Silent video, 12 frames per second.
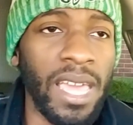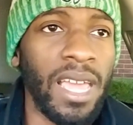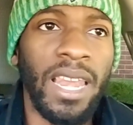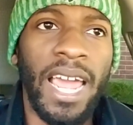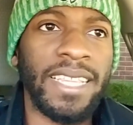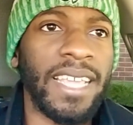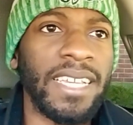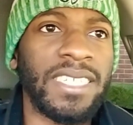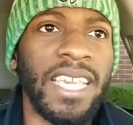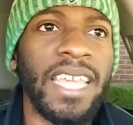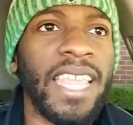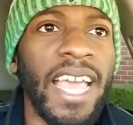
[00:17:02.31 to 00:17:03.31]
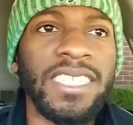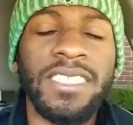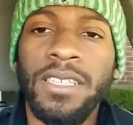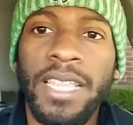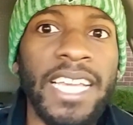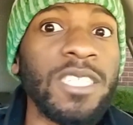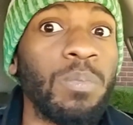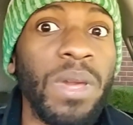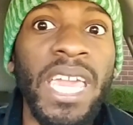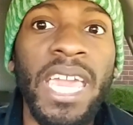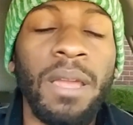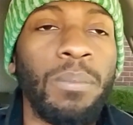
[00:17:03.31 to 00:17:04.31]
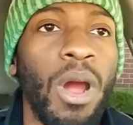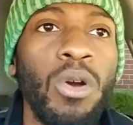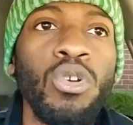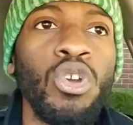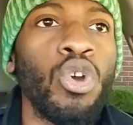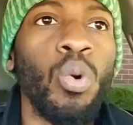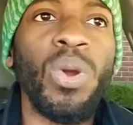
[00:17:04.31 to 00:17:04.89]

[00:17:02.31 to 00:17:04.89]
Like they said, that's big, bro. We're